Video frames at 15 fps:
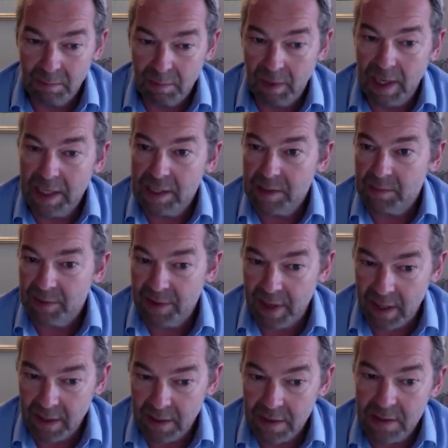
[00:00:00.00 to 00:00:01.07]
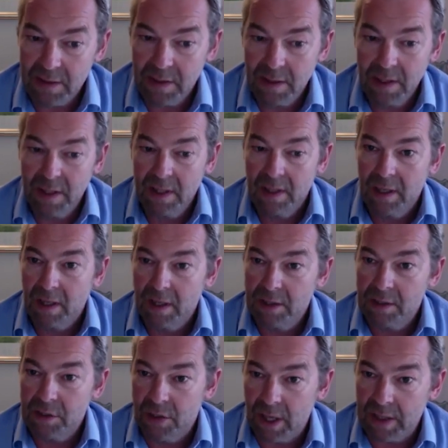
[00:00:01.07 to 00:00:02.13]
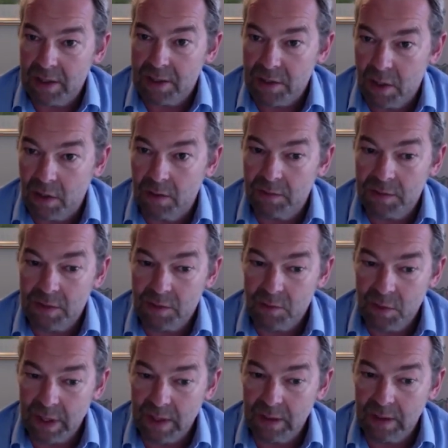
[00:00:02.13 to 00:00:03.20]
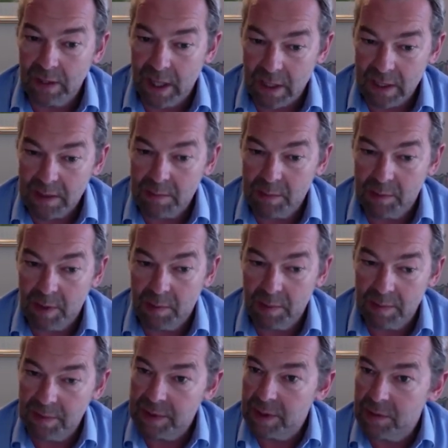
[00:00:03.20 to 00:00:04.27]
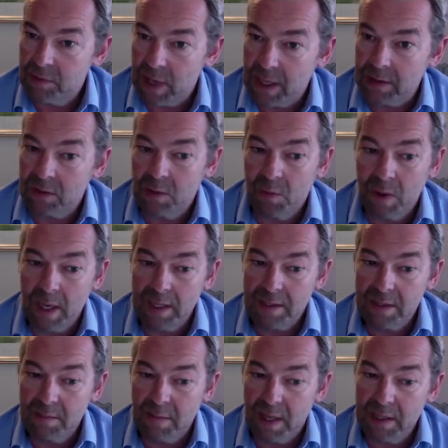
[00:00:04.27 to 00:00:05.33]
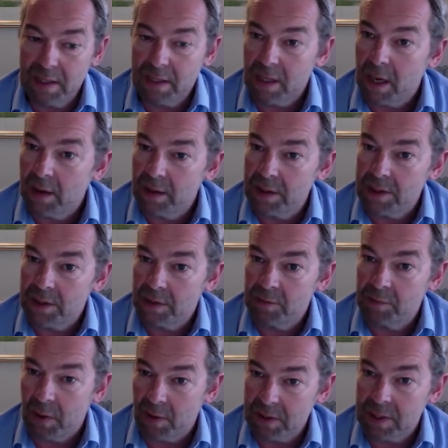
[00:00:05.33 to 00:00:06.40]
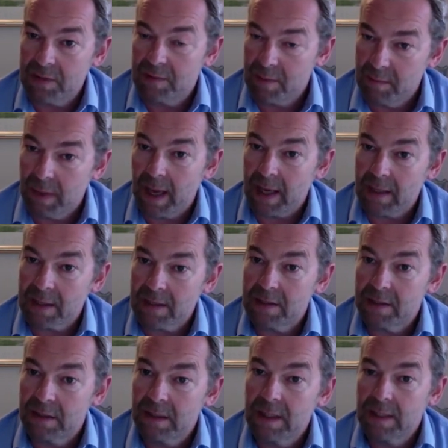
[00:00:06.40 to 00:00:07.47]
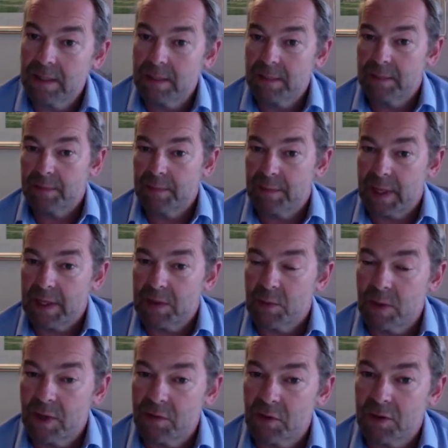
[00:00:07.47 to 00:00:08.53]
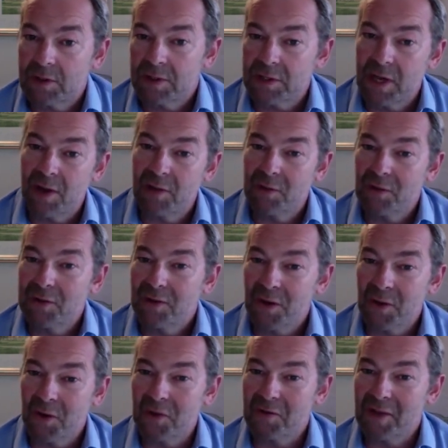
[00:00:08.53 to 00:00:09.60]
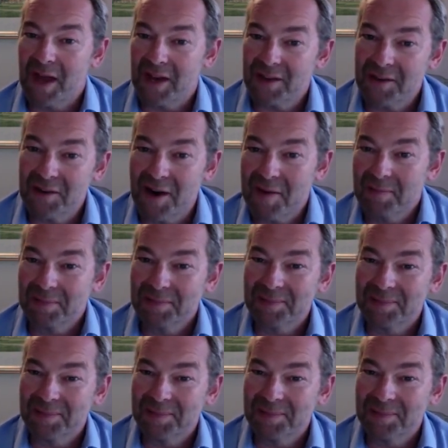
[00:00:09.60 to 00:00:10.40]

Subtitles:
break some things, and try to solve some real customer problems in radical ways that might encourage sort of positive impact. That's what I've got to say on all of that, Karan.